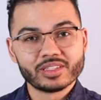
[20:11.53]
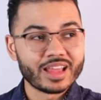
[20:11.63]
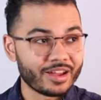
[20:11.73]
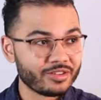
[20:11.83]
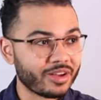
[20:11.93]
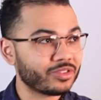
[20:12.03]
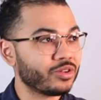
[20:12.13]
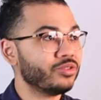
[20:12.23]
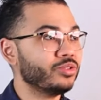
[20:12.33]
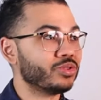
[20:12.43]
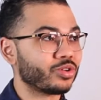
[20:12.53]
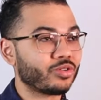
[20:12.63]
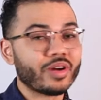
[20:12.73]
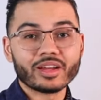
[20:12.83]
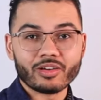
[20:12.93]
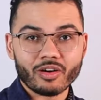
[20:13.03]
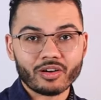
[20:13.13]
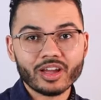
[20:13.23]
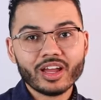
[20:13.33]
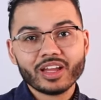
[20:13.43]
Now you have to go use a credit
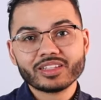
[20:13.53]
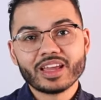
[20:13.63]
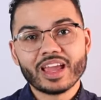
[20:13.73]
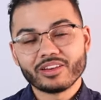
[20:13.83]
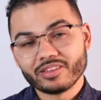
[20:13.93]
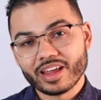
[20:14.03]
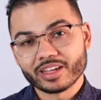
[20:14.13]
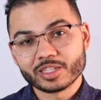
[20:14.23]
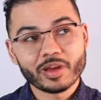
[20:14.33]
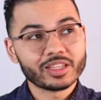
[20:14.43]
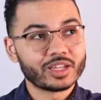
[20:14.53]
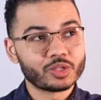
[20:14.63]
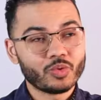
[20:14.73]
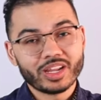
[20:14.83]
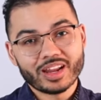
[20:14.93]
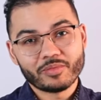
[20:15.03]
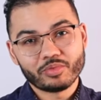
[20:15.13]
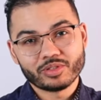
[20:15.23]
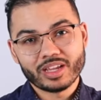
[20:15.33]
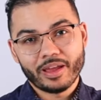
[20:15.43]
card to handle that expense at
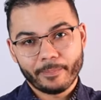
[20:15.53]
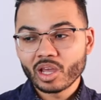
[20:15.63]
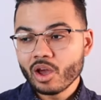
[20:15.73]
29%